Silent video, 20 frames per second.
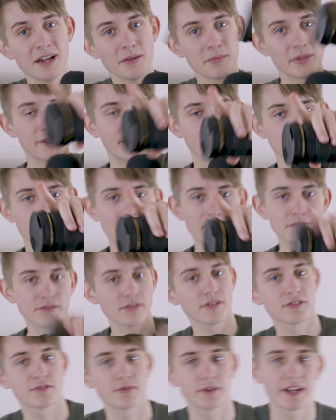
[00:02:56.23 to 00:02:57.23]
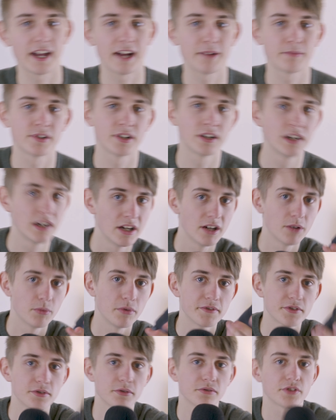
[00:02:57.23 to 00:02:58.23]
But if it's mounted onto a camera
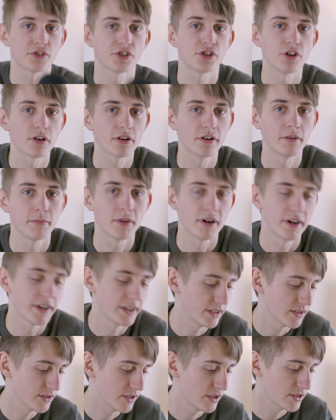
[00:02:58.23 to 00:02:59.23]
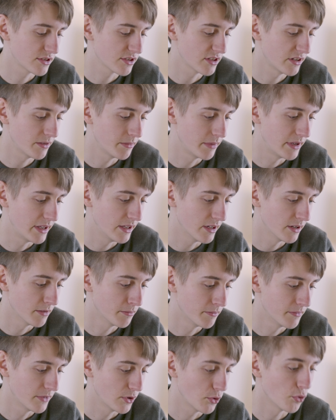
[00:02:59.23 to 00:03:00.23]
with sort of a shotgun mic, it's going to be
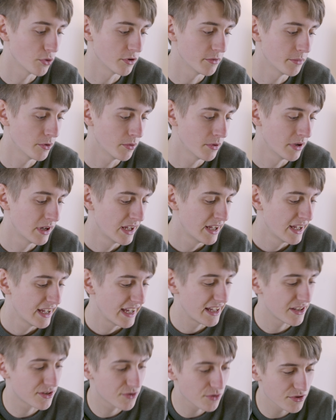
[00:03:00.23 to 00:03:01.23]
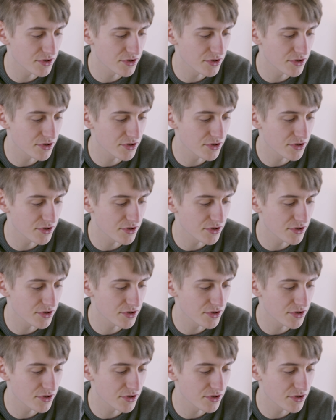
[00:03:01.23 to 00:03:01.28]
audible. It's